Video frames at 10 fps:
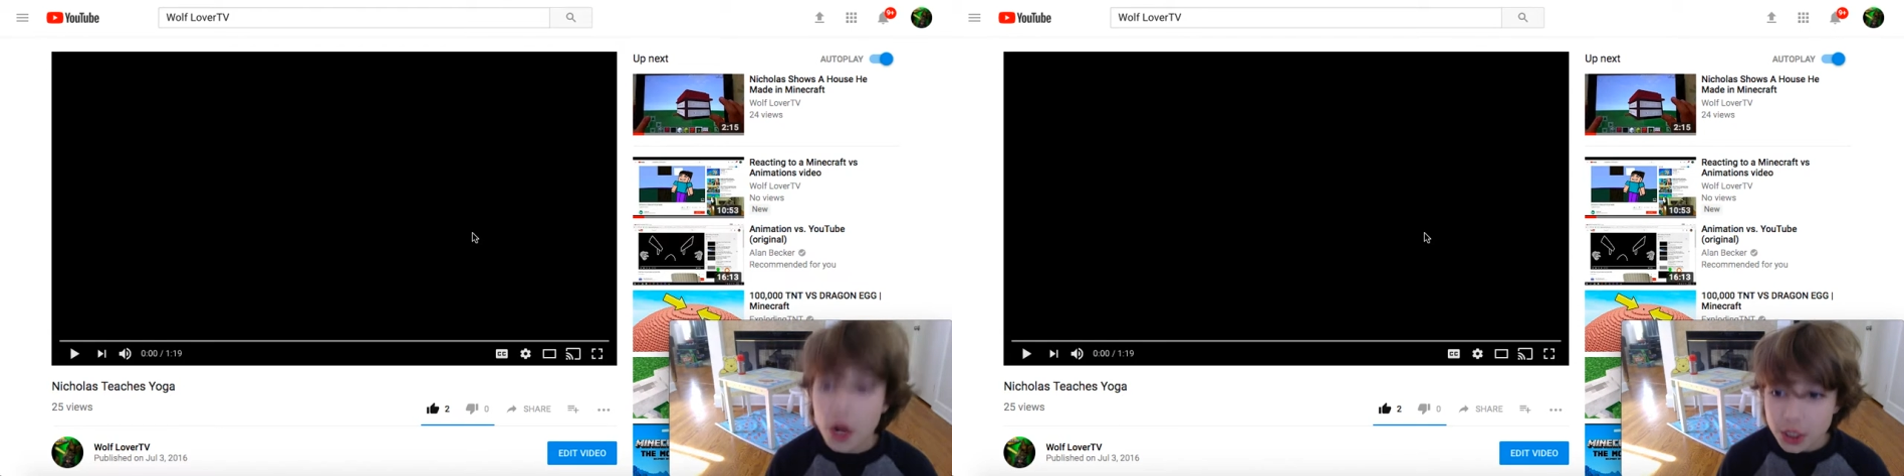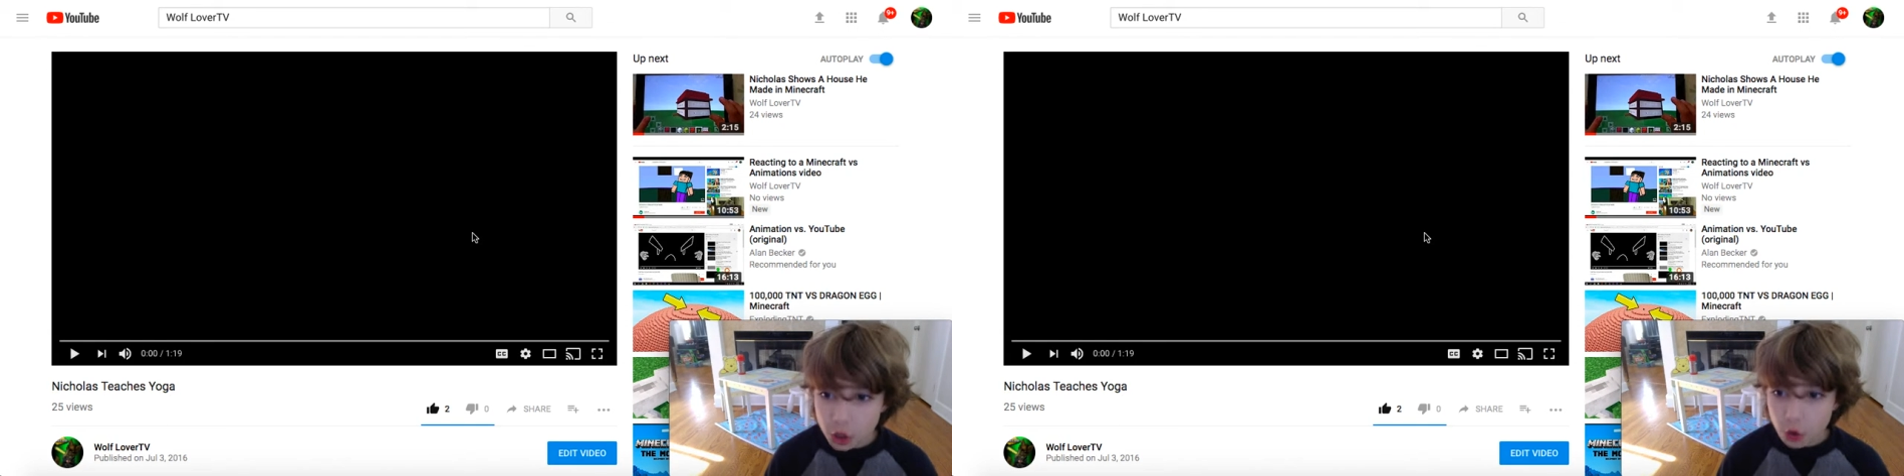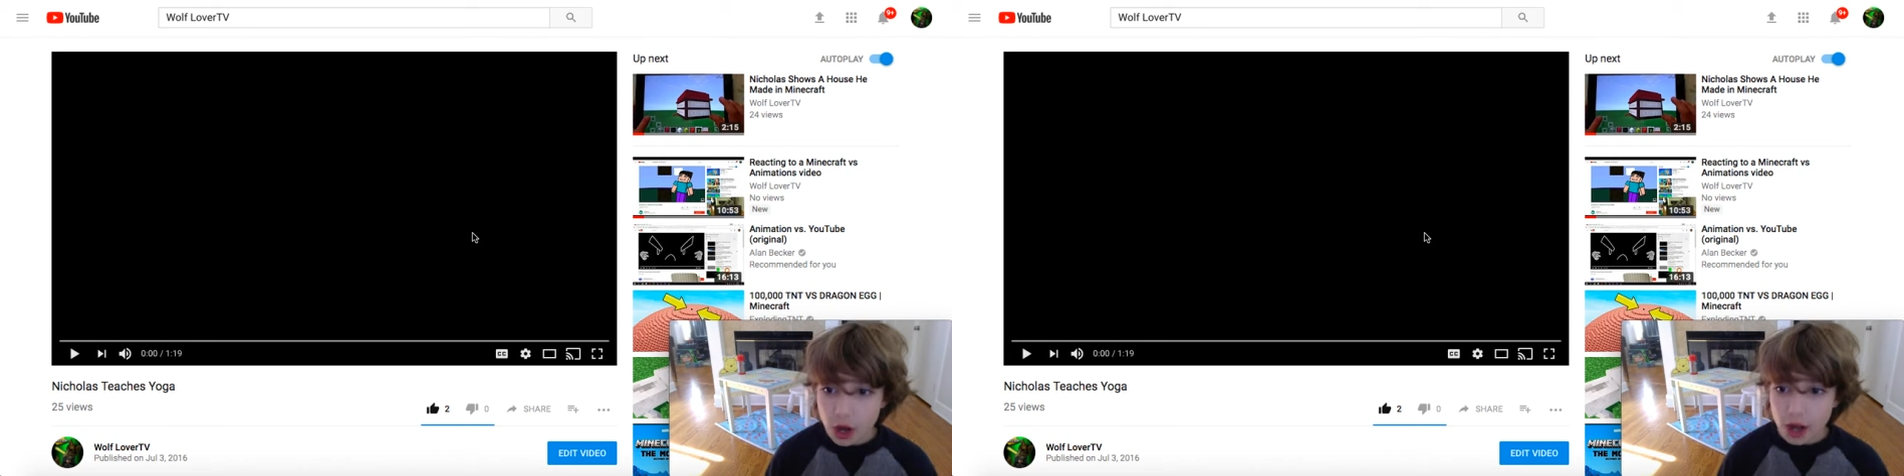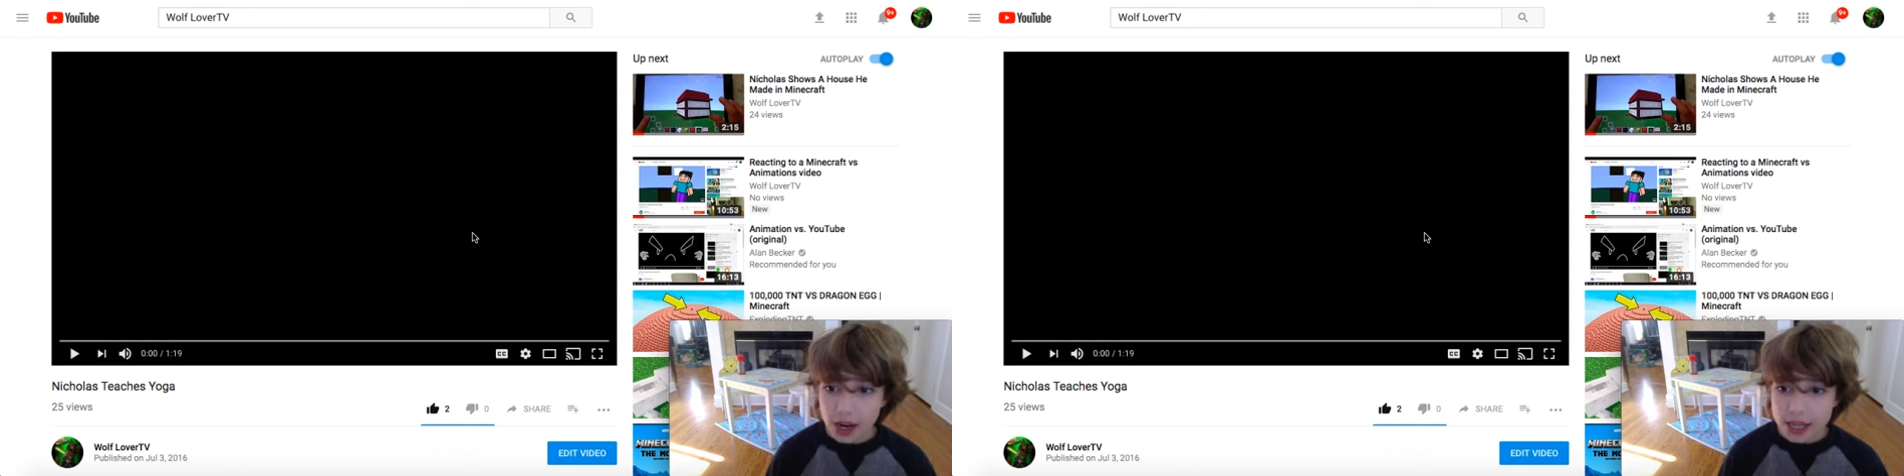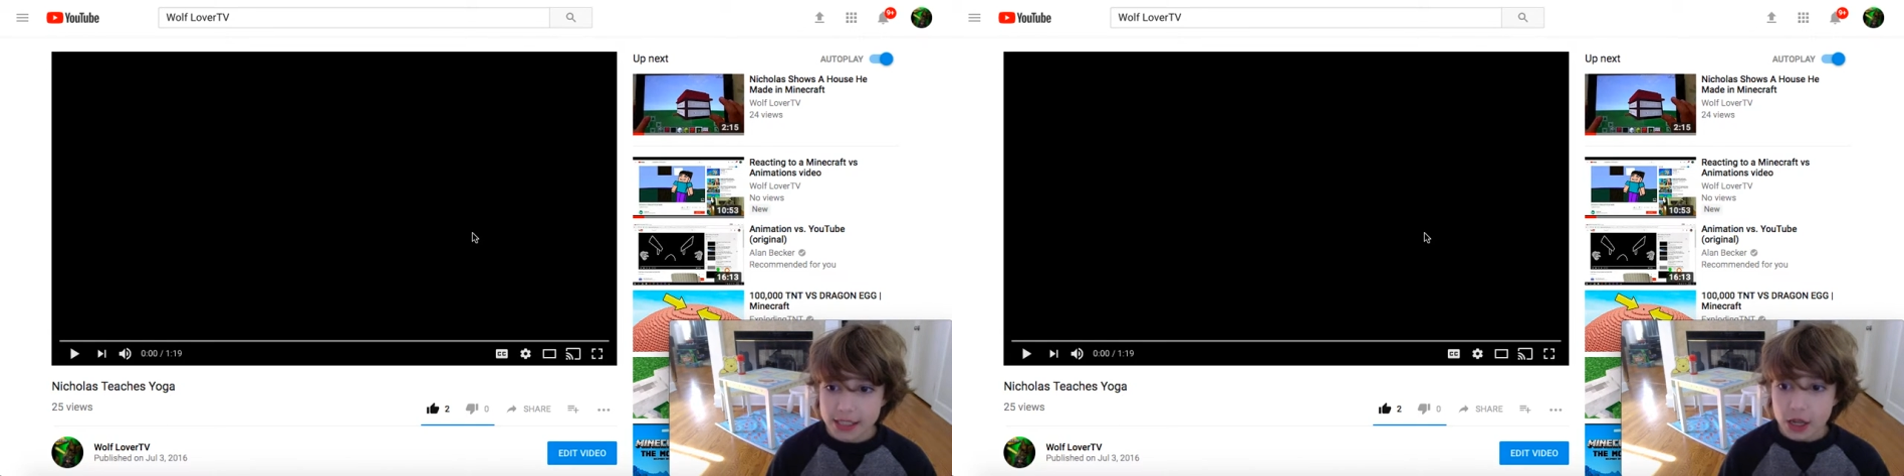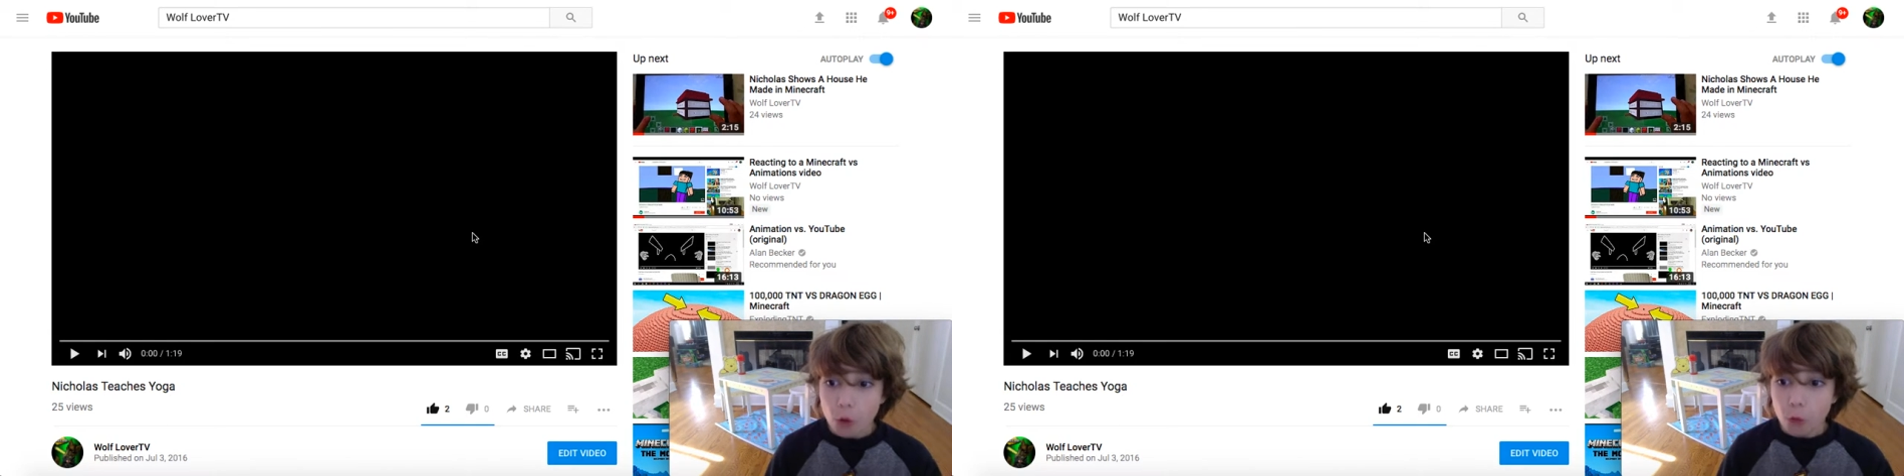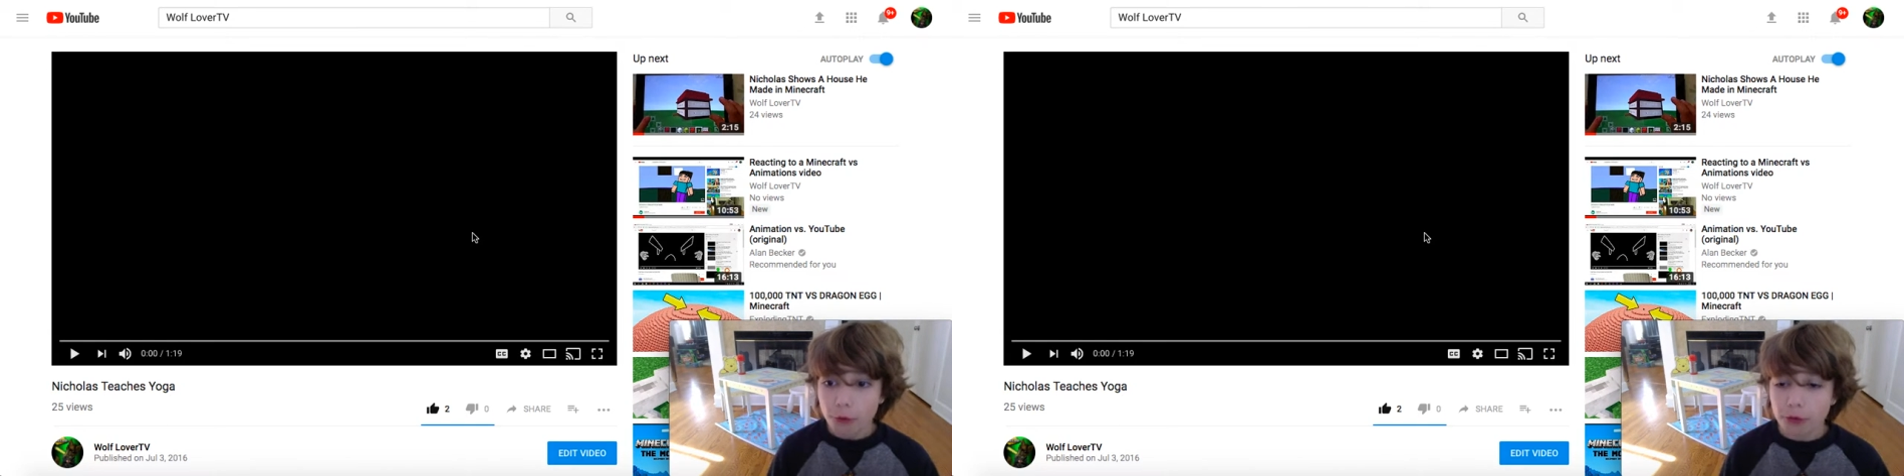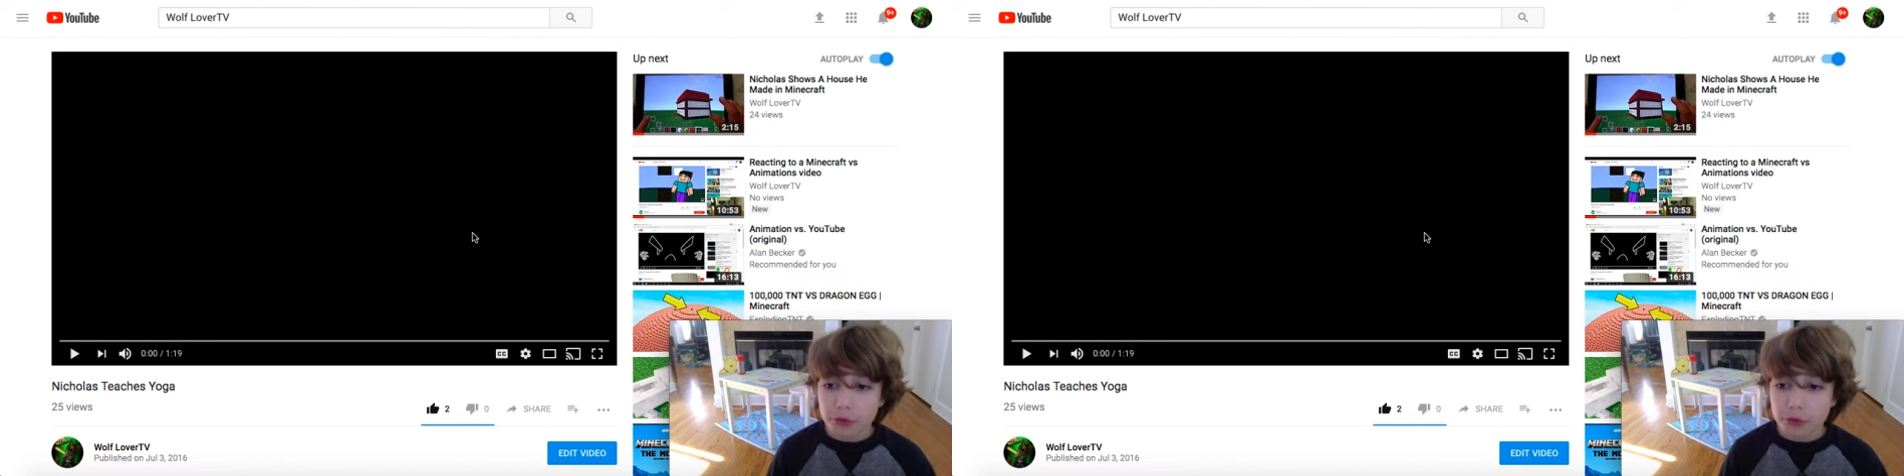What's going on guys? Wolf